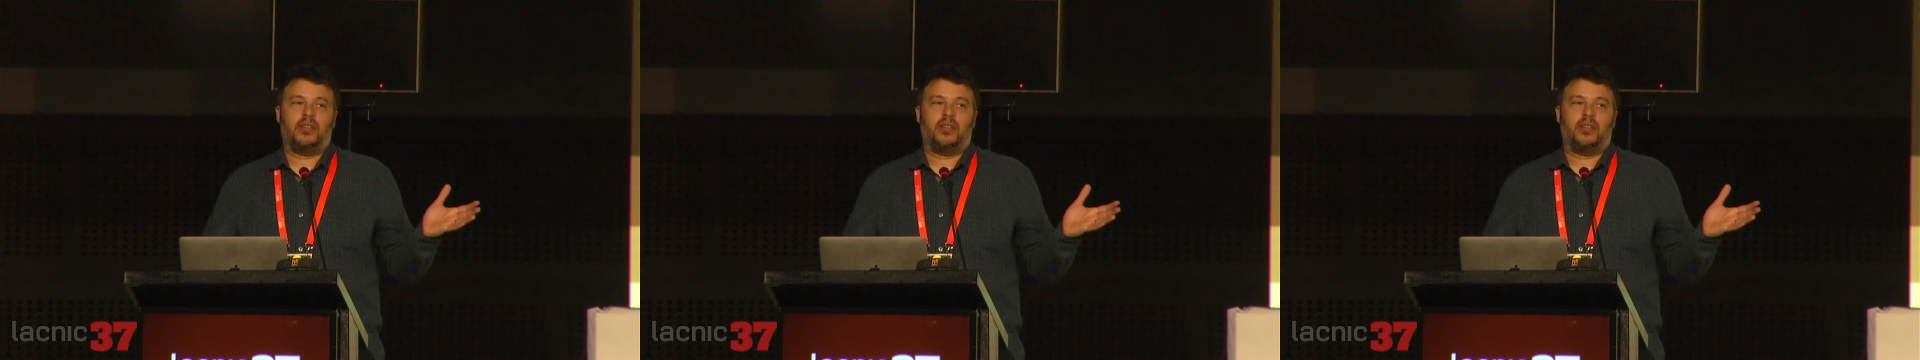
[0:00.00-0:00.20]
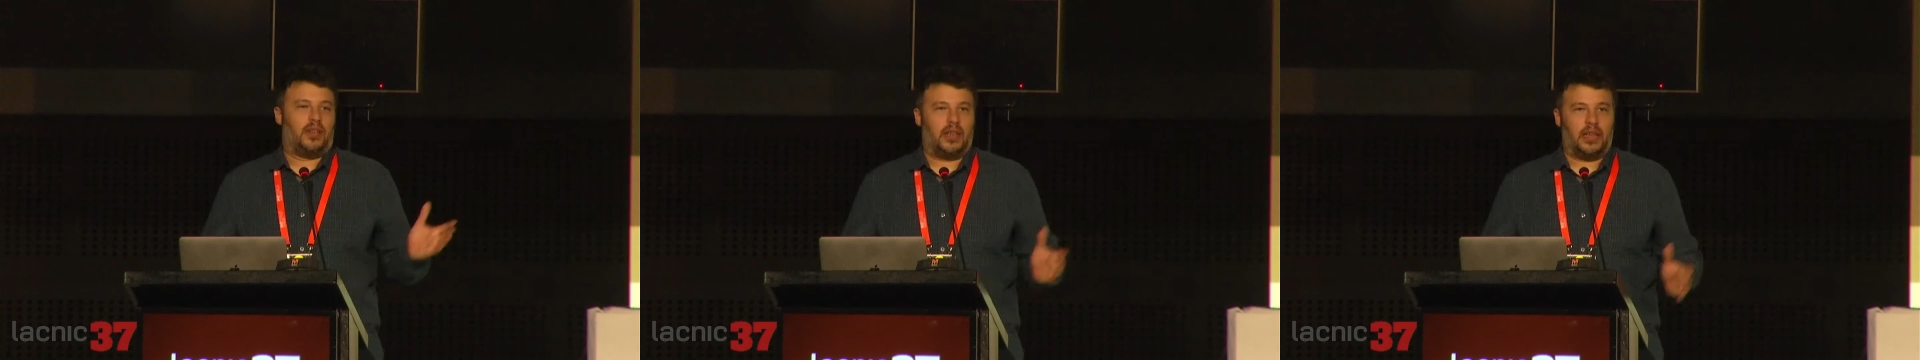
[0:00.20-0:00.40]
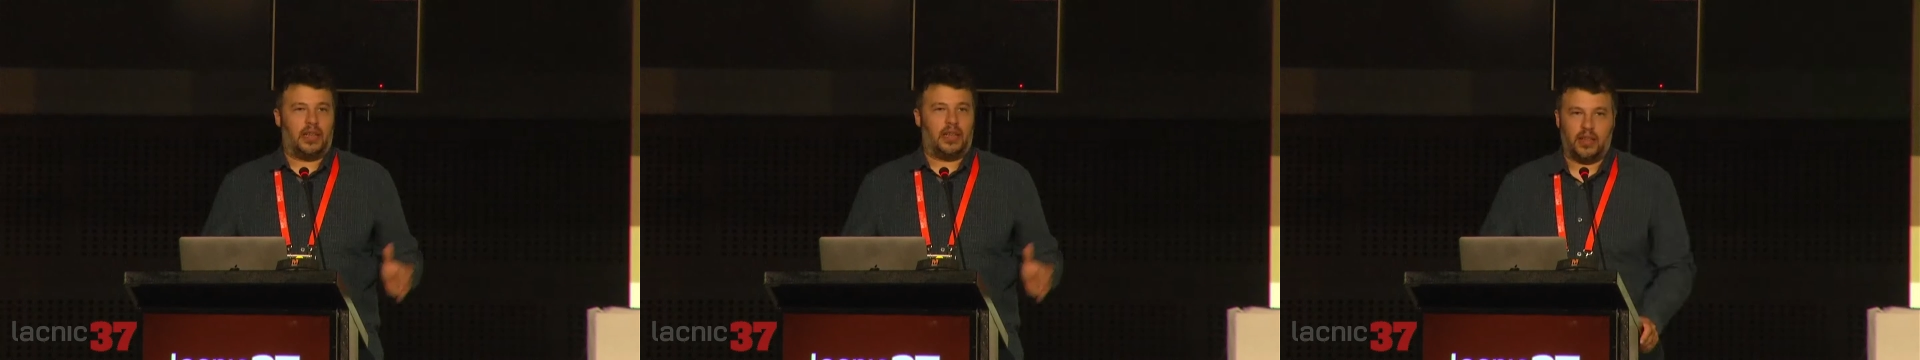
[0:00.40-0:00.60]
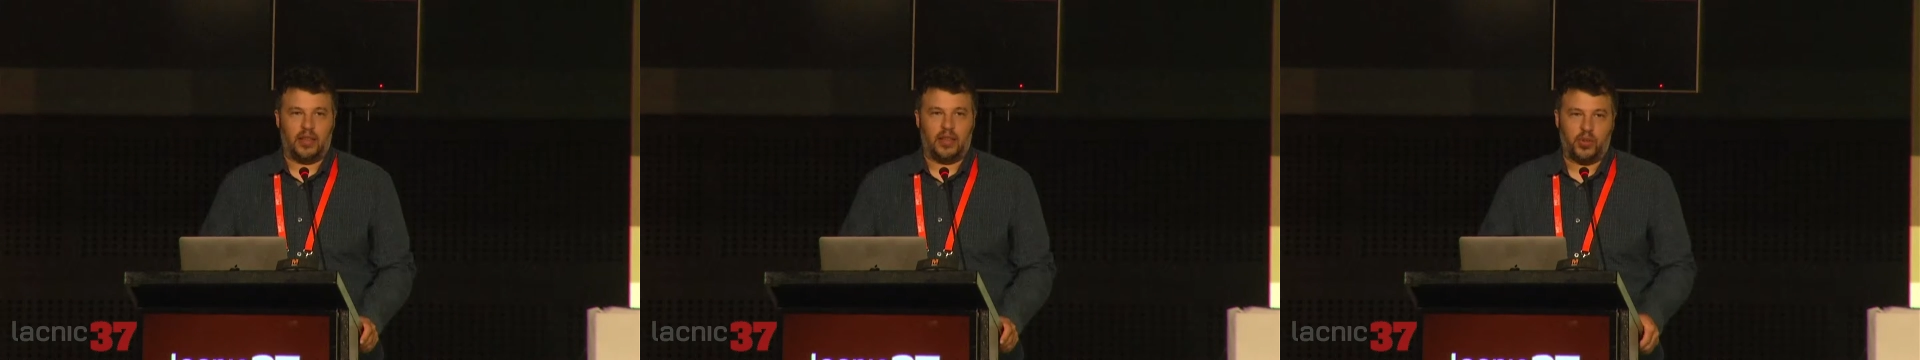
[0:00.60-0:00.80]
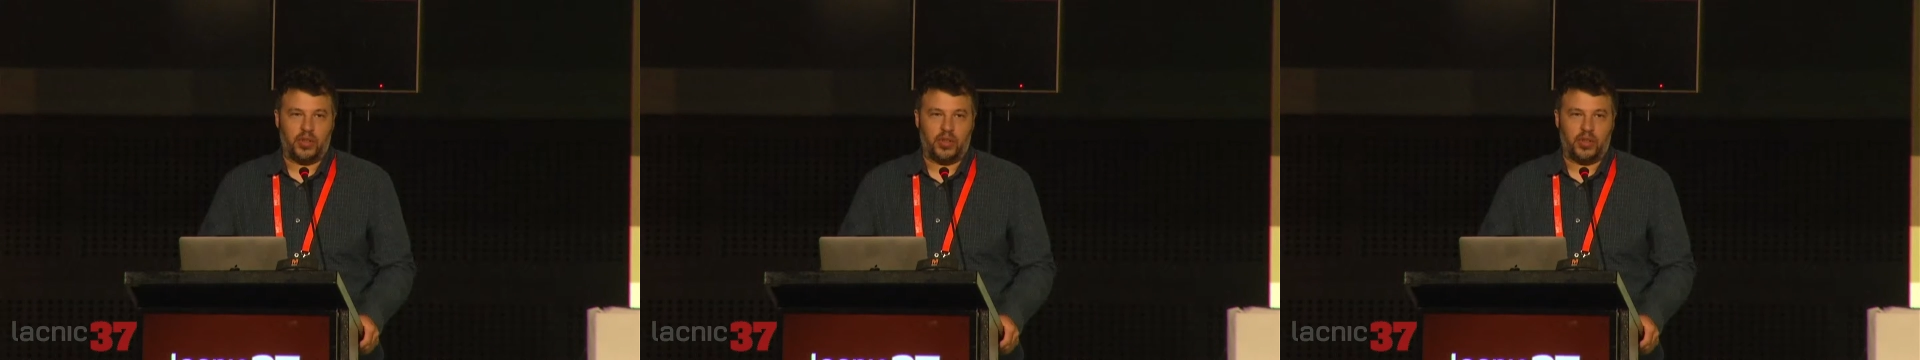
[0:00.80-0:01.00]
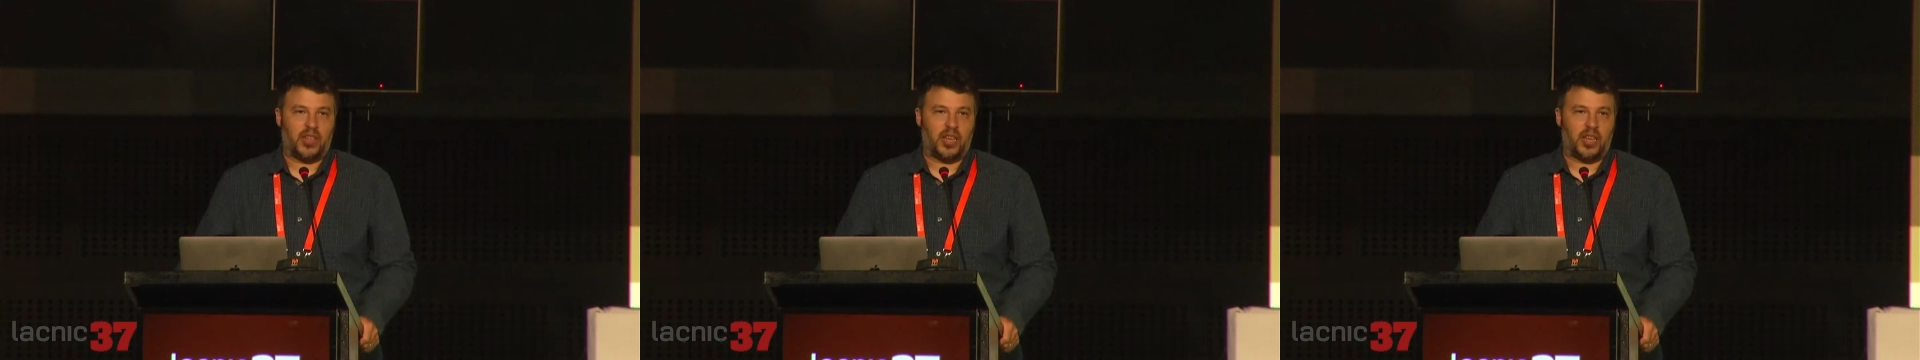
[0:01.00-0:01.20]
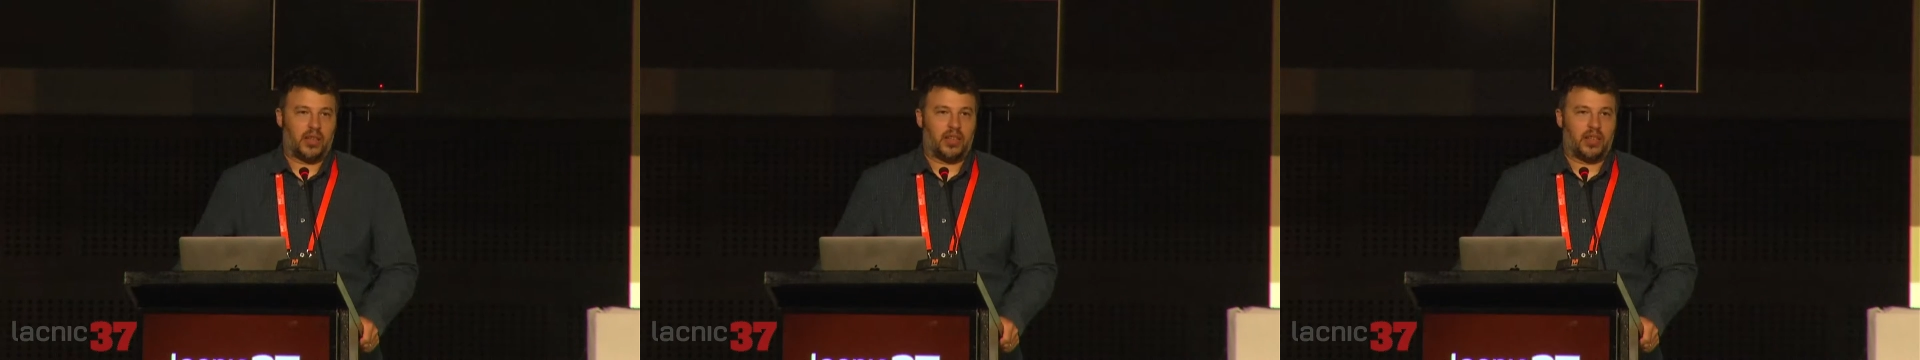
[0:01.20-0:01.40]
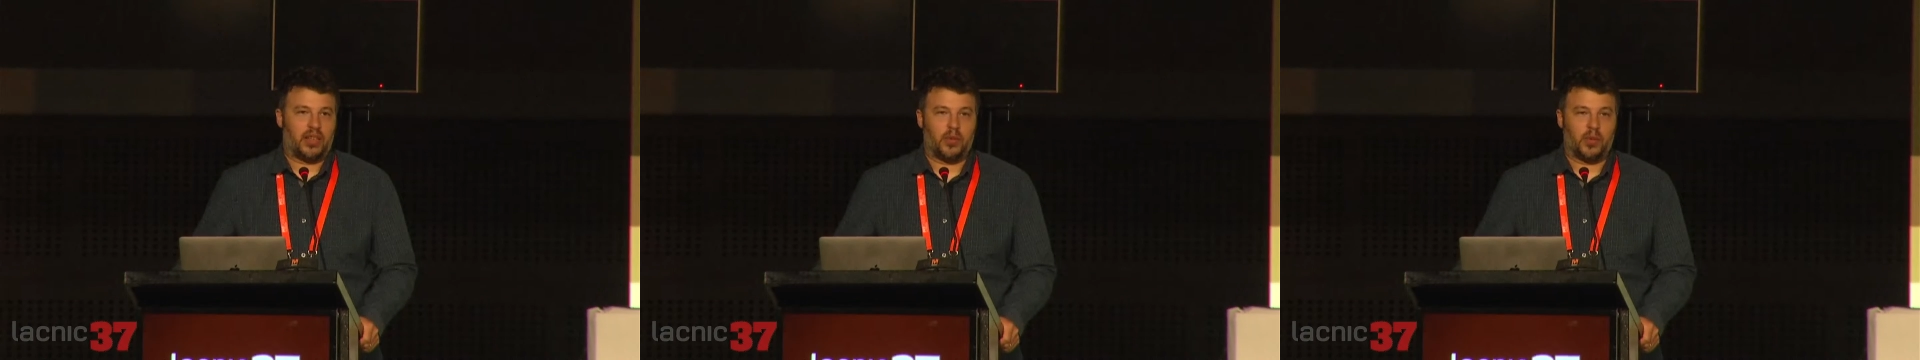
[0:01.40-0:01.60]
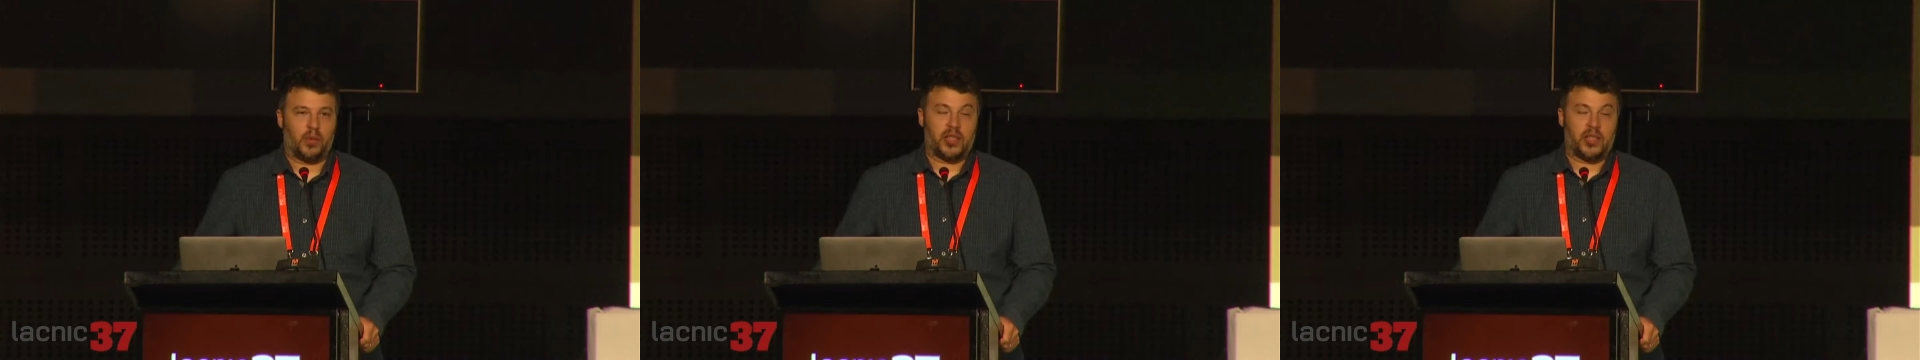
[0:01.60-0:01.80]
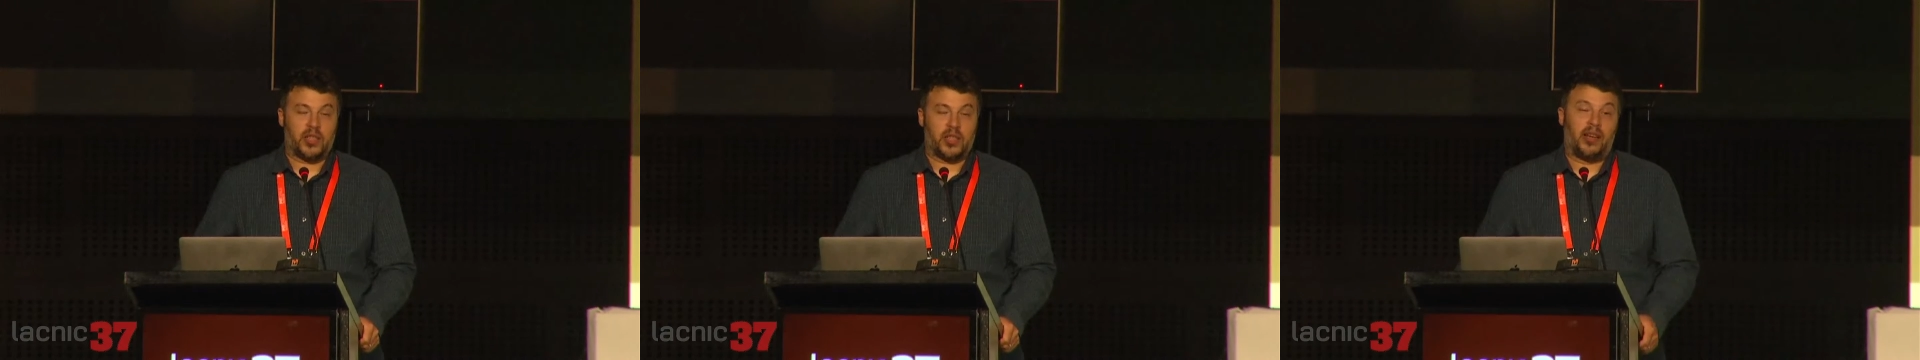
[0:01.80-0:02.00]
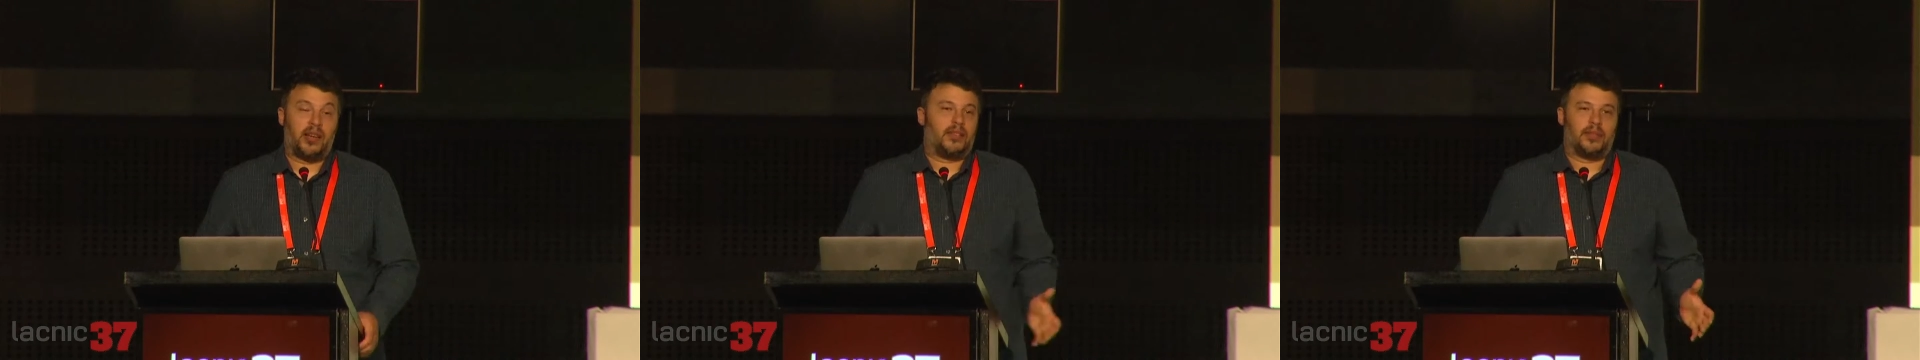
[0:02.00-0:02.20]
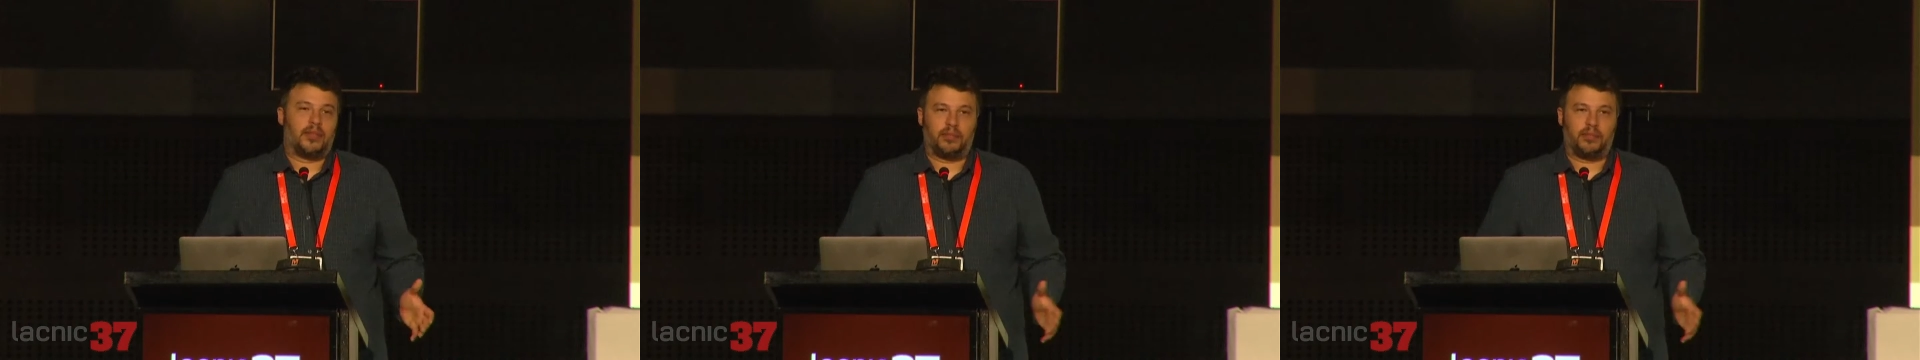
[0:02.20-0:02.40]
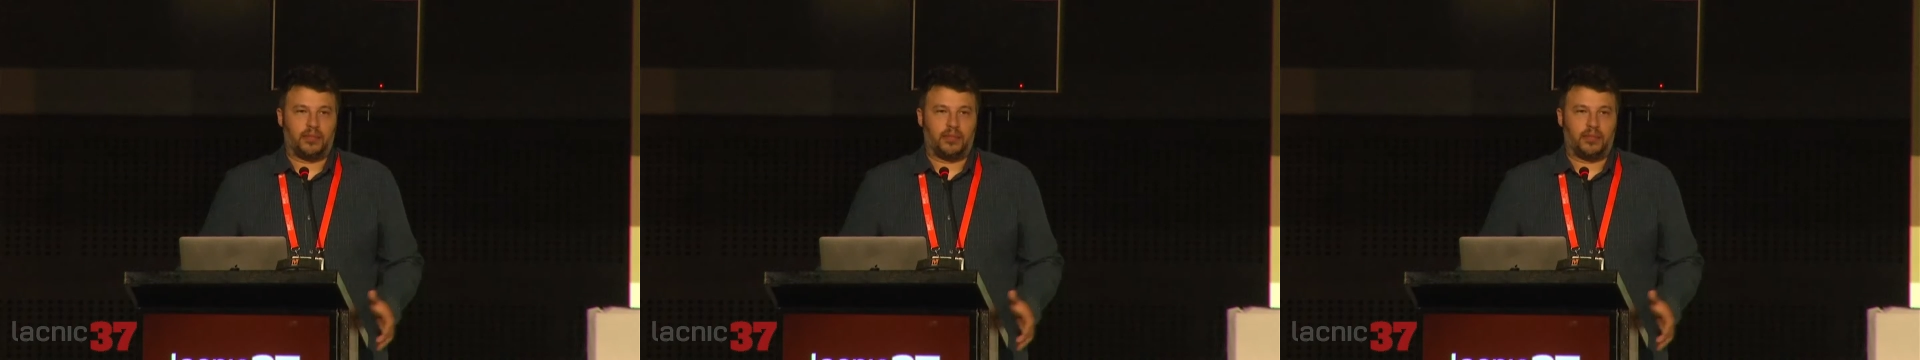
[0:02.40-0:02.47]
We would manage to uh,